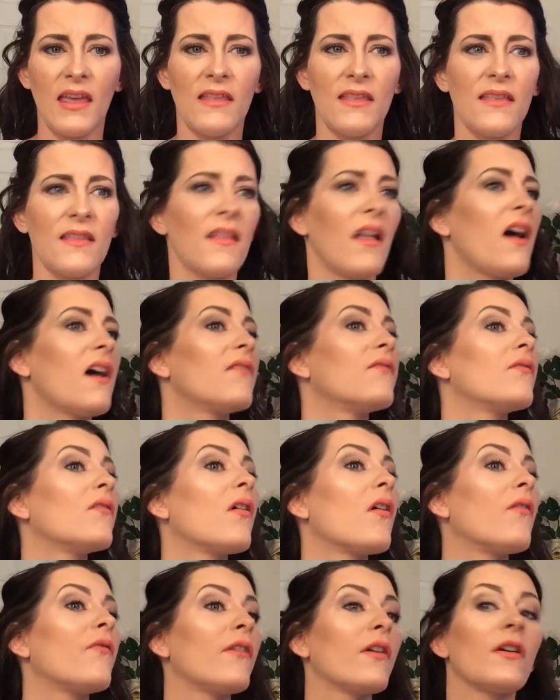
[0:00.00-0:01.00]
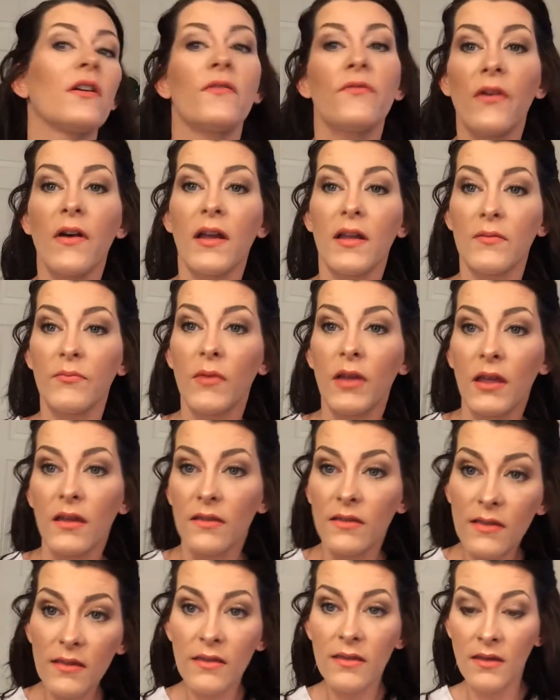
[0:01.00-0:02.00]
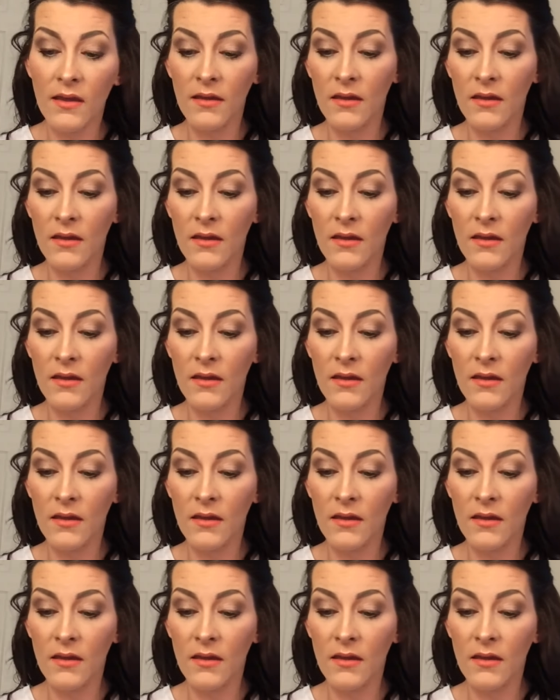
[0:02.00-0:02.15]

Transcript: It's not a very fine mist.